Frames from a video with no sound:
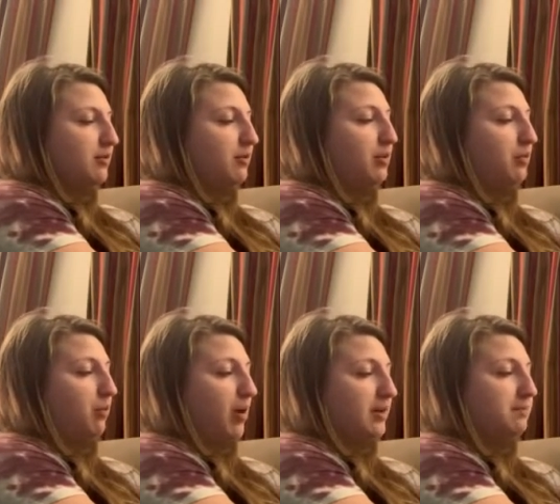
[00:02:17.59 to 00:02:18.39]
with
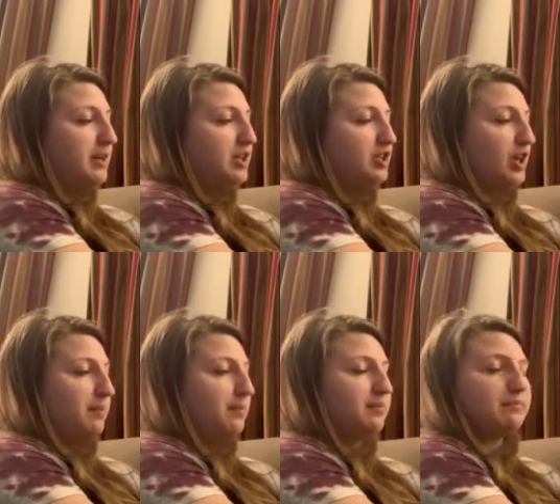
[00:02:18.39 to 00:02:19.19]
one big
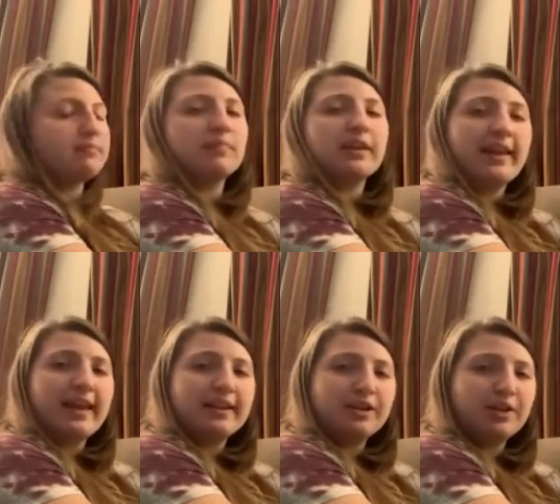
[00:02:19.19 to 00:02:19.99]
jump.
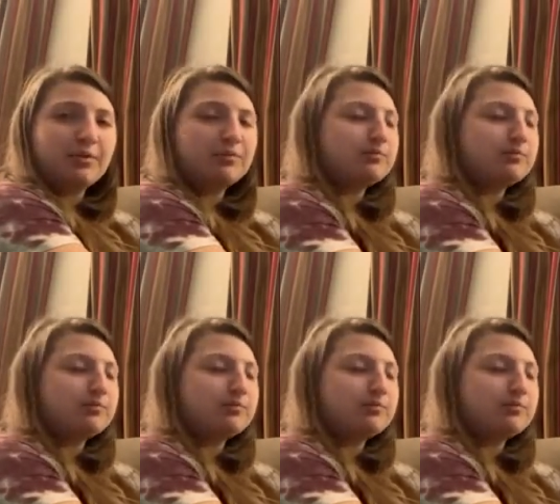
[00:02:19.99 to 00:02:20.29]
Can you?